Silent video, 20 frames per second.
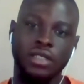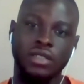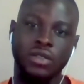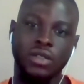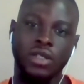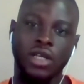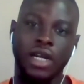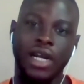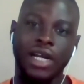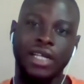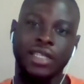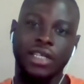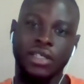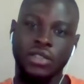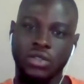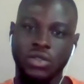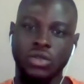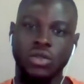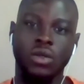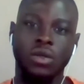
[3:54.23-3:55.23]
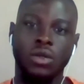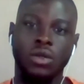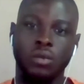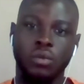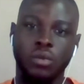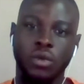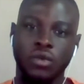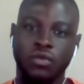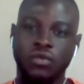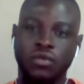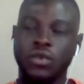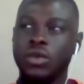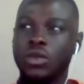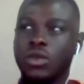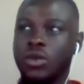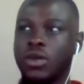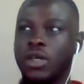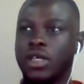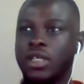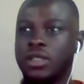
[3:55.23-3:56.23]
can add that to your
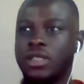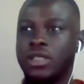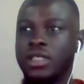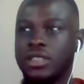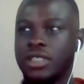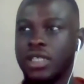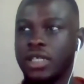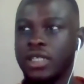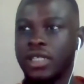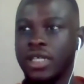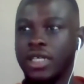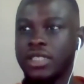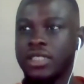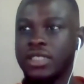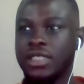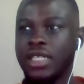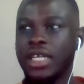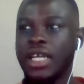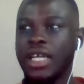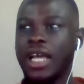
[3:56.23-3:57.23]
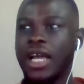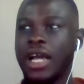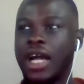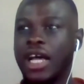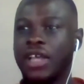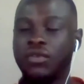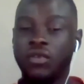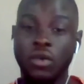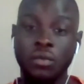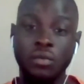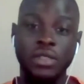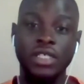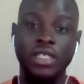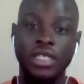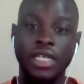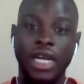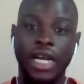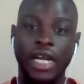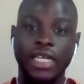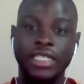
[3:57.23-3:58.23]
portfolio and things like that. As for
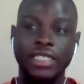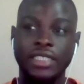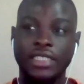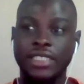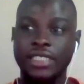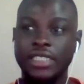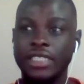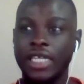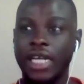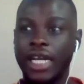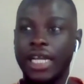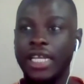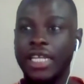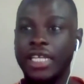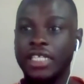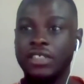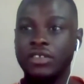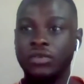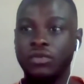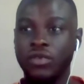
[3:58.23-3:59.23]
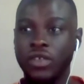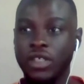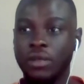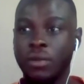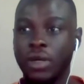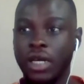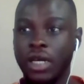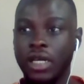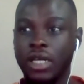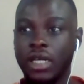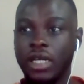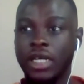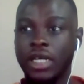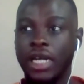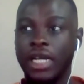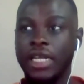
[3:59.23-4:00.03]
me, I learned Figma, I